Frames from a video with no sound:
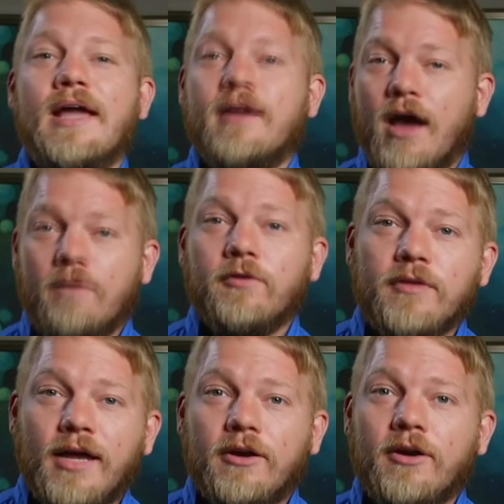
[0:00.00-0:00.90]
and cover
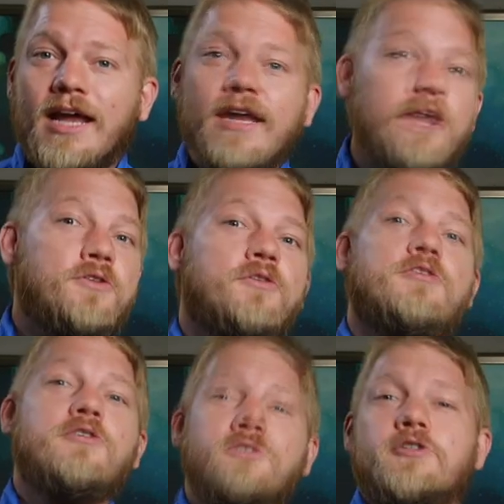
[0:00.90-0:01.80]
letter and
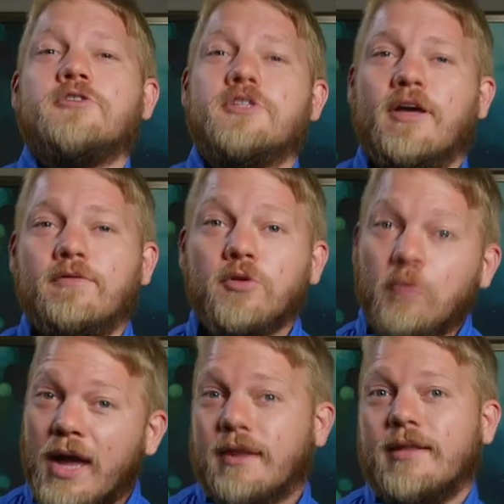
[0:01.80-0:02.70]
introduce yourself
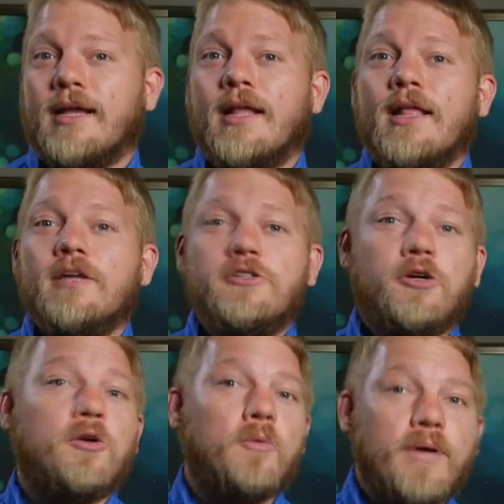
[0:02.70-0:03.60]
directly to
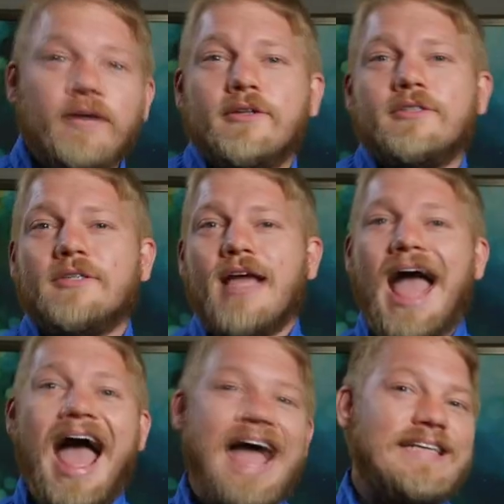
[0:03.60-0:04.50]
careers
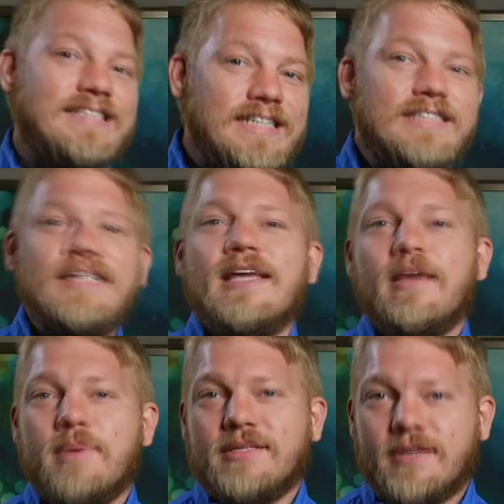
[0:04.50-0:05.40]
at C C
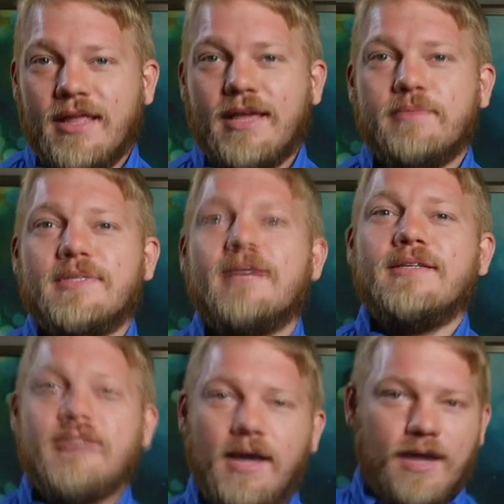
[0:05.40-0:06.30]
M S claims
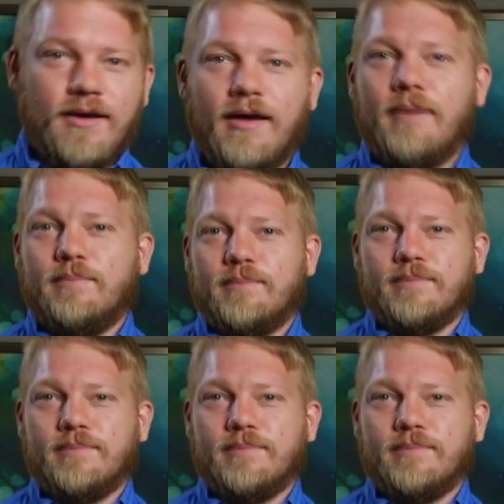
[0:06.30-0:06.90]
dot com.